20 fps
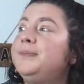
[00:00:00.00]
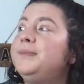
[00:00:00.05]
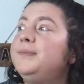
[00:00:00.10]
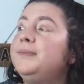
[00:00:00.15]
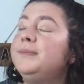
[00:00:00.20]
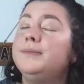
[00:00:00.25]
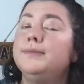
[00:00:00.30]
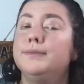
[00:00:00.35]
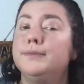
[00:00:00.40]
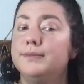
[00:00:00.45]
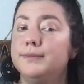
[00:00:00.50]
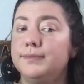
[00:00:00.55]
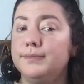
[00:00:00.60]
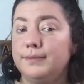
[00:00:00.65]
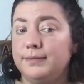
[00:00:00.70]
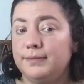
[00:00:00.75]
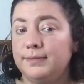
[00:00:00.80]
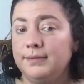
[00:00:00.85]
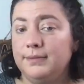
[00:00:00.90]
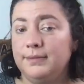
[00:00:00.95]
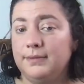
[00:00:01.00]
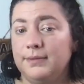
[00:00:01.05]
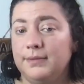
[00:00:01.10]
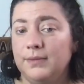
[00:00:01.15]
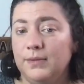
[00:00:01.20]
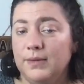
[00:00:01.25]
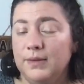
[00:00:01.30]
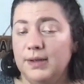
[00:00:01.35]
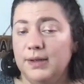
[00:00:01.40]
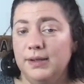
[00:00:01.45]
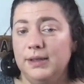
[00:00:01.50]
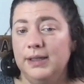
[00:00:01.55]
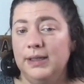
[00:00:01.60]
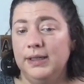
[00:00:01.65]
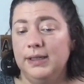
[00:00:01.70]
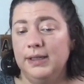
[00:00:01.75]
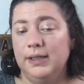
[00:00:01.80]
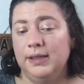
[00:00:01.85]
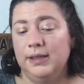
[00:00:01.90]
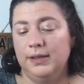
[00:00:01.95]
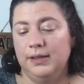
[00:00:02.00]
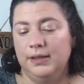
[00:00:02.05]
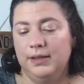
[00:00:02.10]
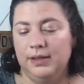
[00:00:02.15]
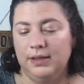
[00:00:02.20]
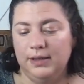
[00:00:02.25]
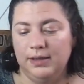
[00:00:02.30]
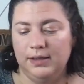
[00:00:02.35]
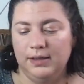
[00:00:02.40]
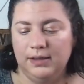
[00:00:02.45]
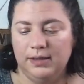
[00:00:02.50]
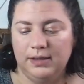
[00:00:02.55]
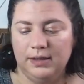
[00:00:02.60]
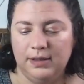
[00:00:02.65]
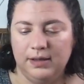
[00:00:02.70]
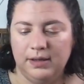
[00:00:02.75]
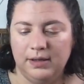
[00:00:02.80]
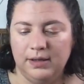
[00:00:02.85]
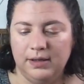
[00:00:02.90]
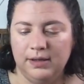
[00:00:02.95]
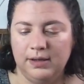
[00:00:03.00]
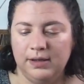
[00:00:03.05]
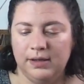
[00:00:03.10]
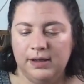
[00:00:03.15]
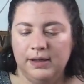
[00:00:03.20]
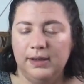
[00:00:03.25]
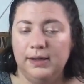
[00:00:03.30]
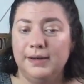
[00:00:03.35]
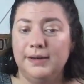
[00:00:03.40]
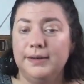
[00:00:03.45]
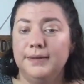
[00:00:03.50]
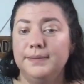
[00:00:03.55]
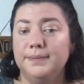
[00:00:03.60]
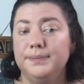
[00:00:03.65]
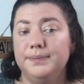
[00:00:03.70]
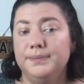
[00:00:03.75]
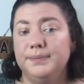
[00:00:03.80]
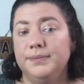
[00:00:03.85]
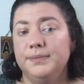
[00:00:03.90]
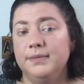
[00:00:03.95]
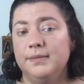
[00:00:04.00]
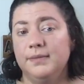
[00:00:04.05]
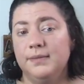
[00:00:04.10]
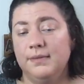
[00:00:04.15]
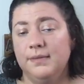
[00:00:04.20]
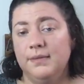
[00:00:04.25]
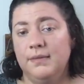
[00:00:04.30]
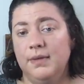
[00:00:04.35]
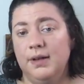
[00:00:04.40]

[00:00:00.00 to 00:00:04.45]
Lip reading: The person shown says nothing.